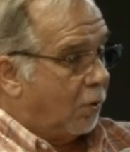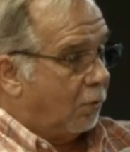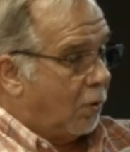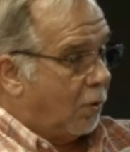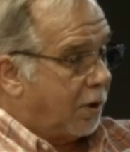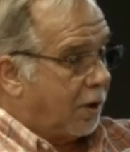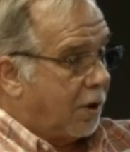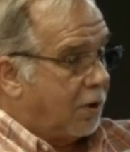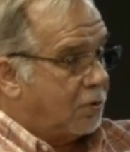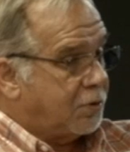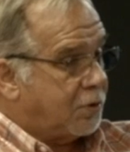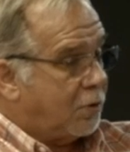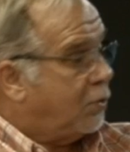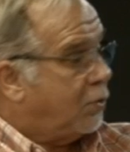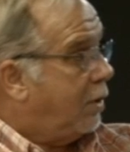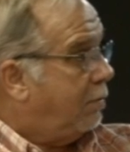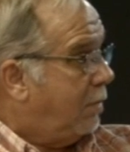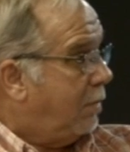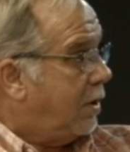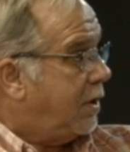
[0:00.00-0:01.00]
what goes on
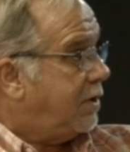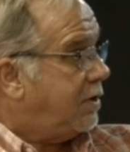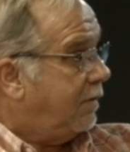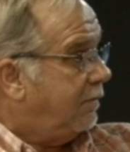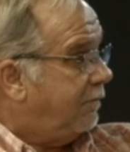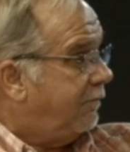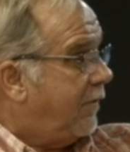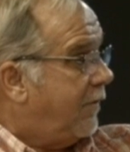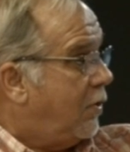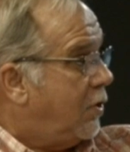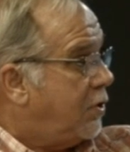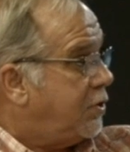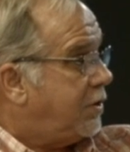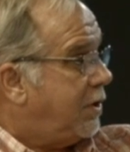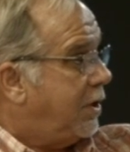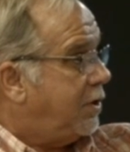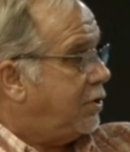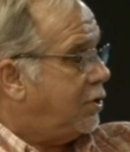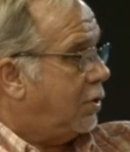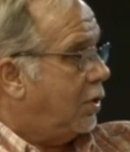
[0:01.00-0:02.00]
your budget first
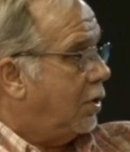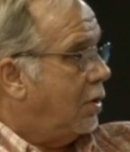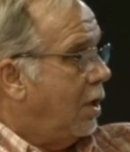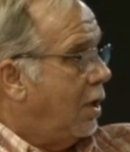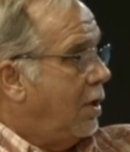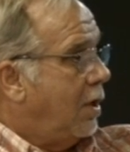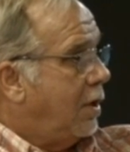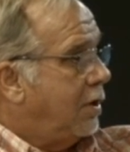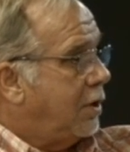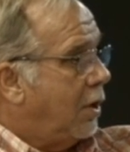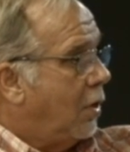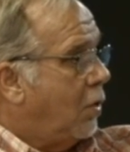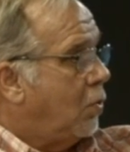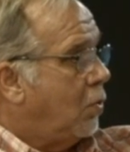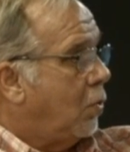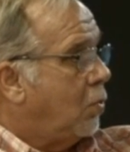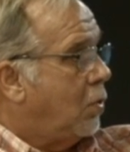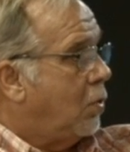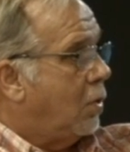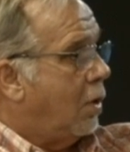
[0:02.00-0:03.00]
is your
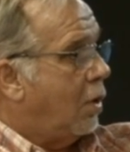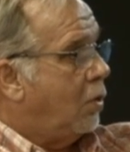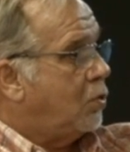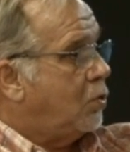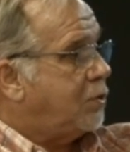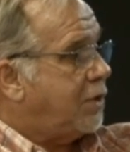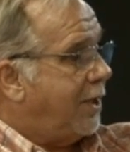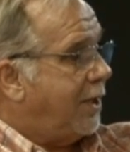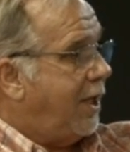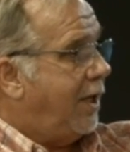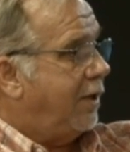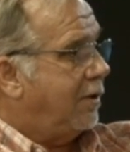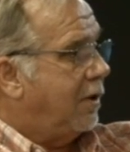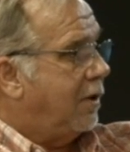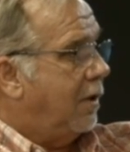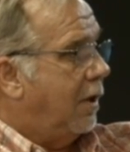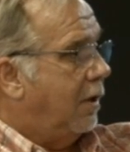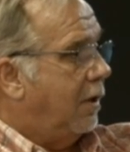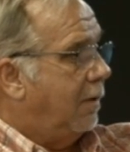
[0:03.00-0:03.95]
total gross income.